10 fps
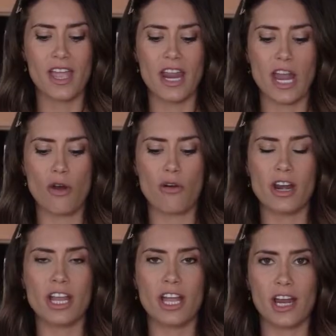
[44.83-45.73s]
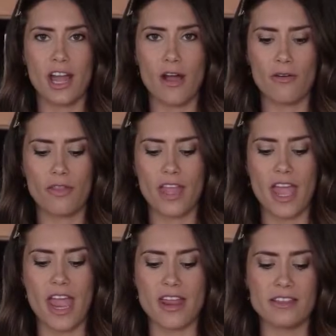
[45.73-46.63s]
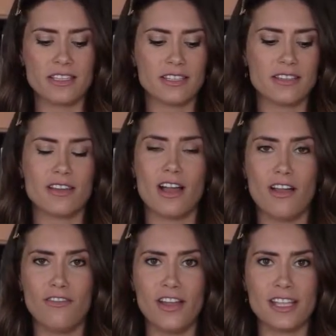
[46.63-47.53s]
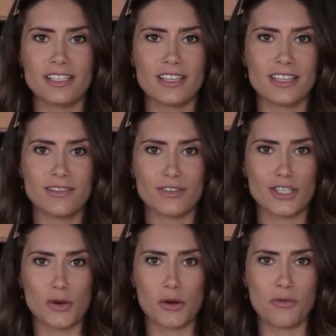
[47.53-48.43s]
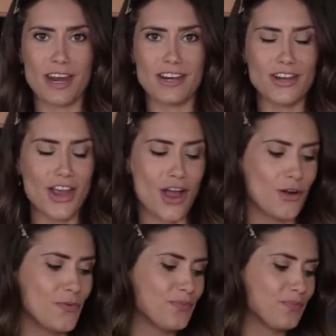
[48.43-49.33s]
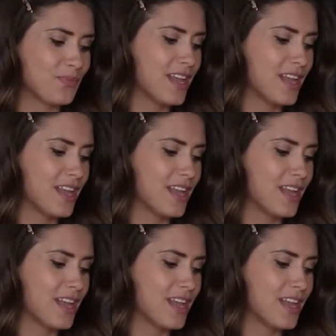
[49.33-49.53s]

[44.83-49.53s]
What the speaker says: and I already cut out the ends of it, so we're ready to go.